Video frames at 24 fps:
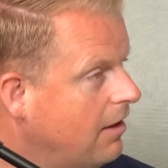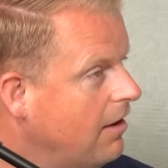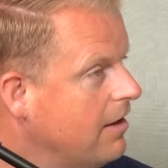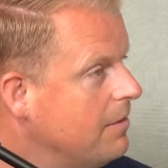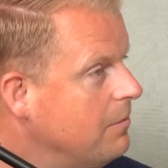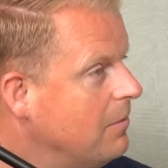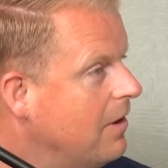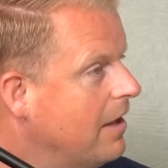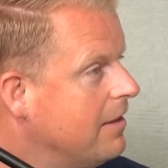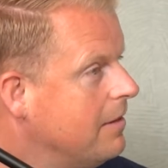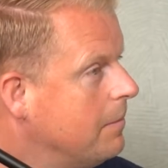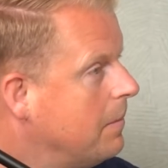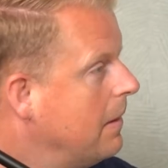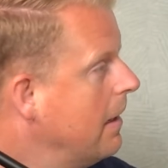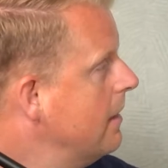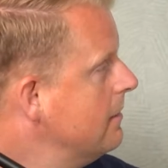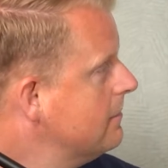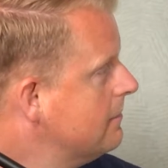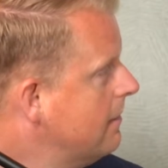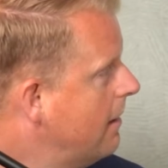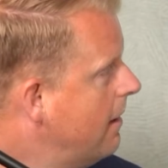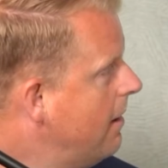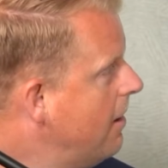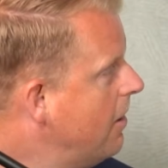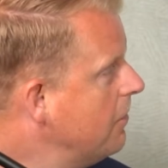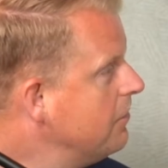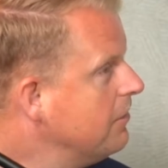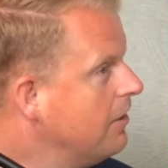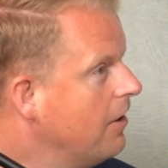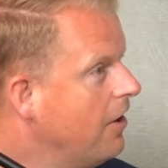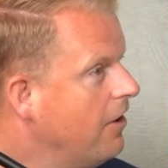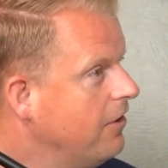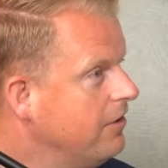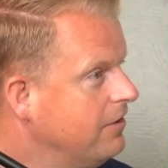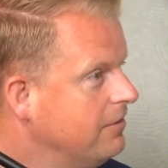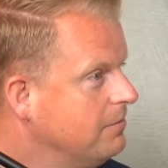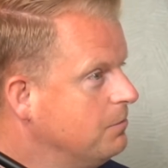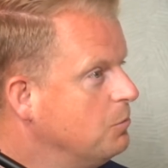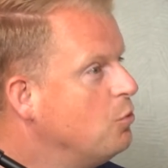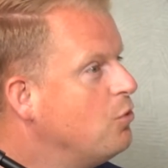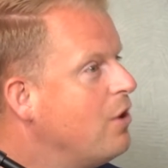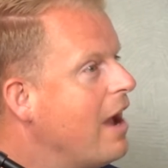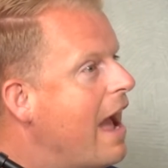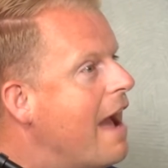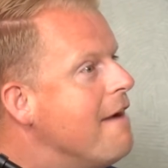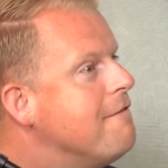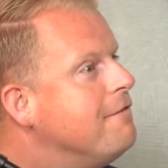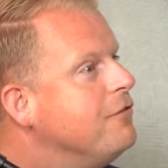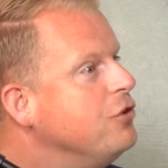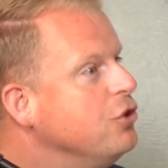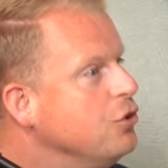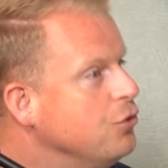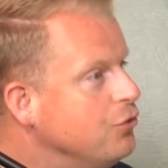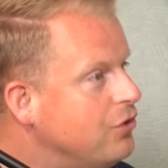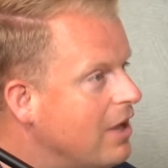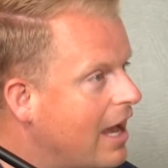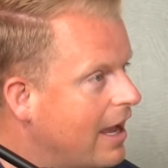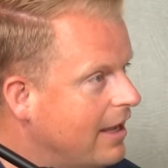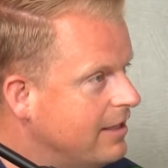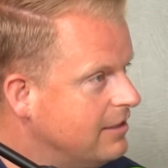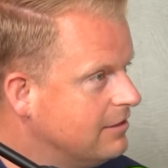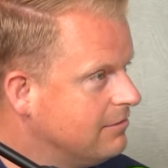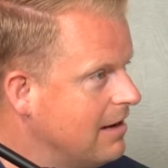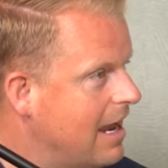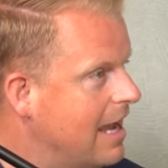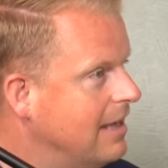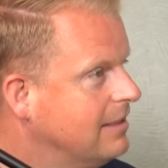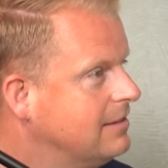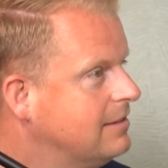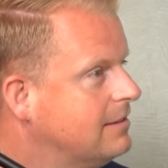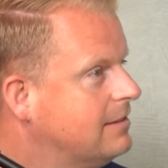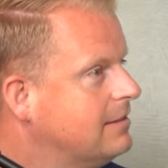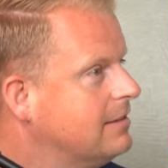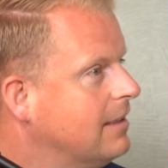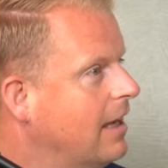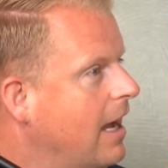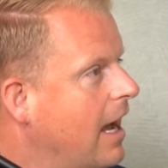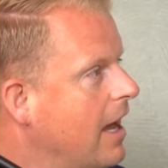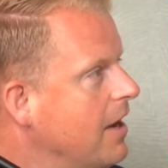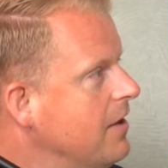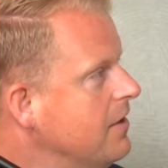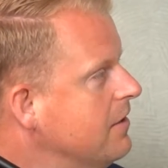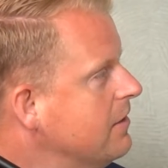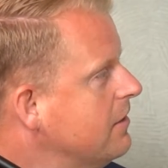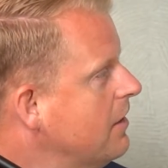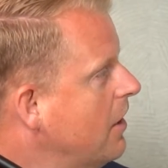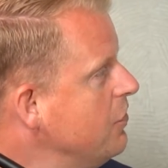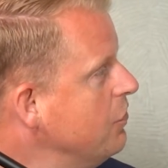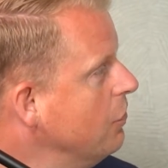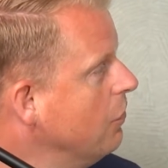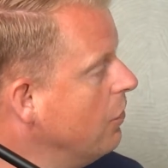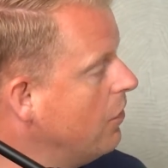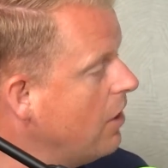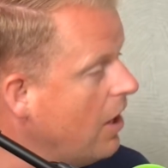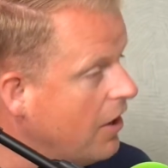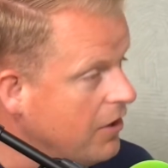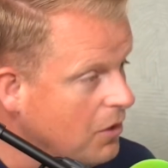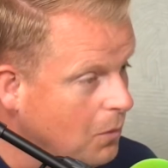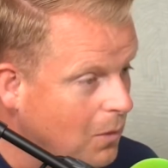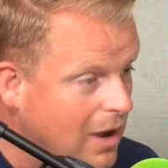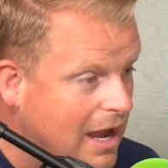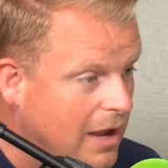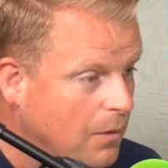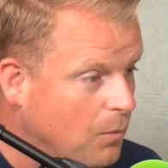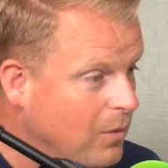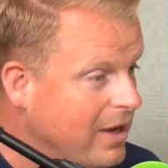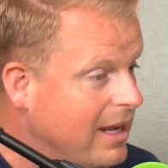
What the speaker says: a time where the players that aren't going will get a few days rest, and you're going away.